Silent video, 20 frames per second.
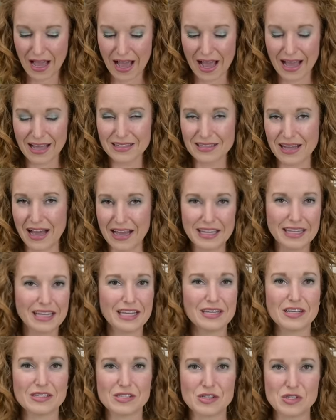I like it,
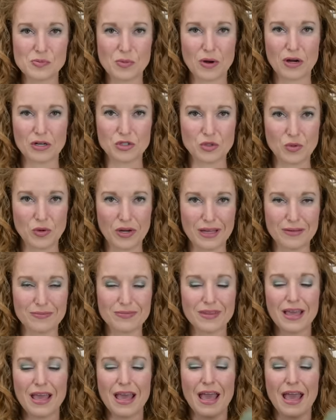it doesn't spark joy.